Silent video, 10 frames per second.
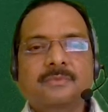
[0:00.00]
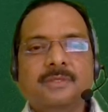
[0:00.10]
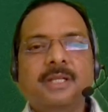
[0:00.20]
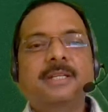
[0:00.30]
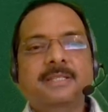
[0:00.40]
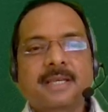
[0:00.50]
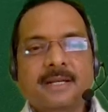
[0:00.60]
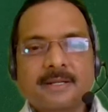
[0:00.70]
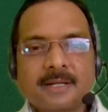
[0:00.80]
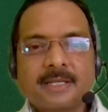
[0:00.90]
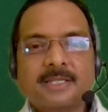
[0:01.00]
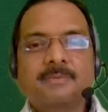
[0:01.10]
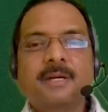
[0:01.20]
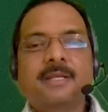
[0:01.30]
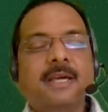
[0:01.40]
It is characterized
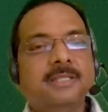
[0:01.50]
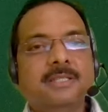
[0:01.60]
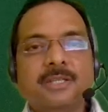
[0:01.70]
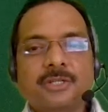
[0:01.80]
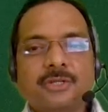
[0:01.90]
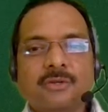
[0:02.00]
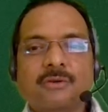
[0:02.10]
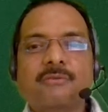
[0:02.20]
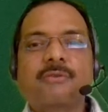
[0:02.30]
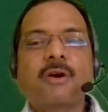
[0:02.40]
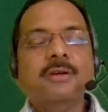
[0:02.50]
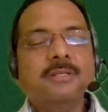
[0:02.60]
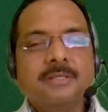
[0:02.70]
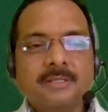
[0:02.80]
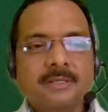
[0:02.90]
by the excretion of
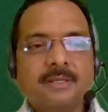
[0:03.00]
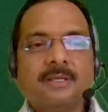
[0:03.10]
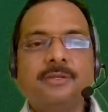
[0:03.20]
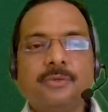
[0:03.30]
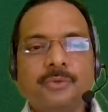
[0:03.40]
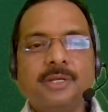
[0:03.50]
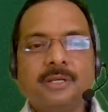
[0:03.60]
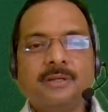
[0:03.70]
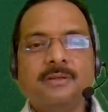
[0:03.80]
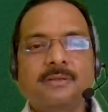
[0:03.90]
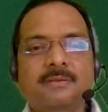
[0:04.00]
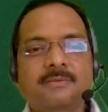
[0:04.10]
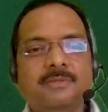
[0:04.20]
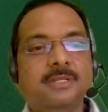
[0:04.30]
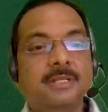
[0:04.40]
Hawkinsin in urine.
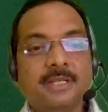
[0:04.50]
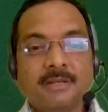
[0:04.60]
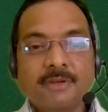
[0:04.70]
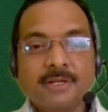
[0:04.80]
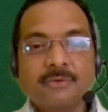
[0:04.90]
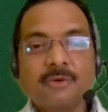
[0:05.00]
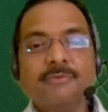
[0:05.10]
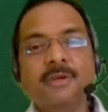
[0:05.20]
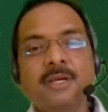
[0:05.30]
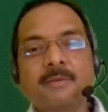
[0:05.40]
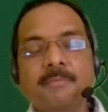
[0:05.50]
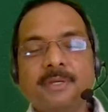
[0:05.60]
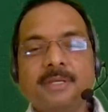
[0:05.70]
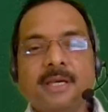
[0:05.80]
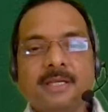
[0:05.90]
It's a derivative of
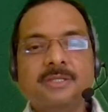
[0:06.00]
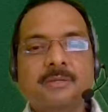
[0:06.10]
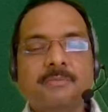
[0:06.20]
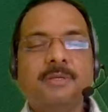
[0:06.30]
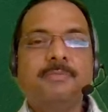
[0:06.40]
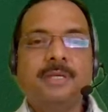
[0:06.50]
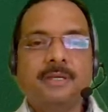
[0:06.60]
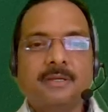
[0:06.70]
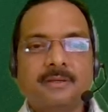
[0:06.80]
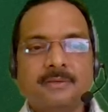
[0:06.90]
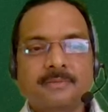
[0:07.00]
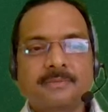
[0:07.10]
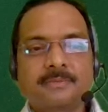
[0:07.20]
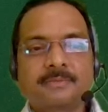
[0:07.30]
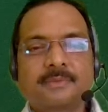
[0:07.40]
PHPPA.
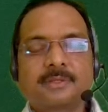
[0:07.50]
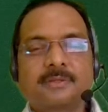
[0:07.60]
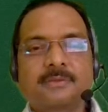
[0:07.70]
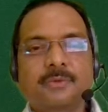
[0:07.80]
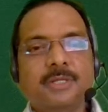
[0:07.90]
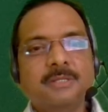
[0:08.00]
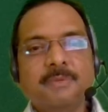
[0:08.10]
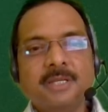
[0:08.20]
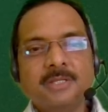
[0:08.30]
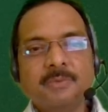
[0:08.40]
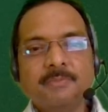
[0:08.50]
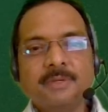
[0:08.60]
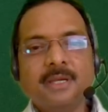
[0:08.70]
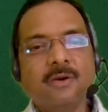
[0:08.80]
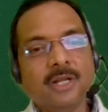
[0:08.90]
What is
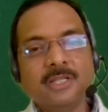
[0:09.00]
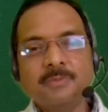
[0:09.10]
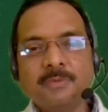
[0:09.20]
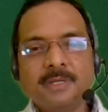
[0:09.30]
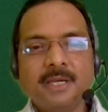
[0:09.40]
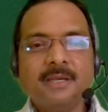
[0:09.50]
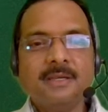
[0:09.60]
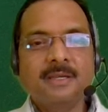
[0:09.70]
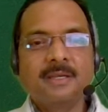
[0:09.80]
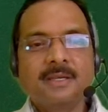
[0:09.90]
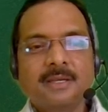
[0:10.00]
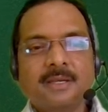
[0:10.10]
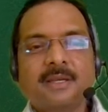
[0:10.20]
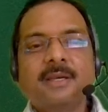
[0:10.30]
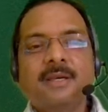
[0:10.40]
PHPPA or HPPA?
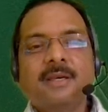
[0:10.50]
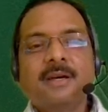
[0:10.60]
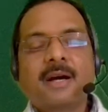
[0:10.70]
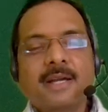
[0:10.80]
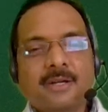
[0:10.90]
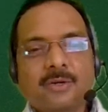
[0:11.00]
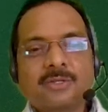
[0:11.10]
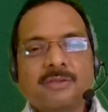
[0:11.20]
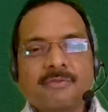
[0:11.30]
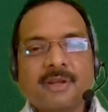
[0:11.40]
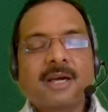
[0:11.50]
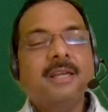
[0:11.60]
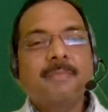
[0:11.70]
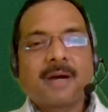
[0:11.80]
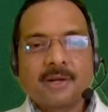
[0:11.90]
Hydroxyphenyl
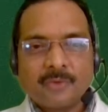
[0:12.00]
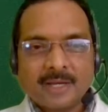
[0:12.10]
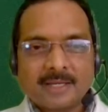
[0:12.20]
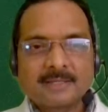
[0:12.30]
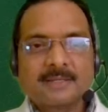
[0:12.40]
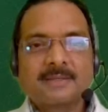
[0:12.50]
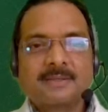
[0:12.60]
pyruvic acid.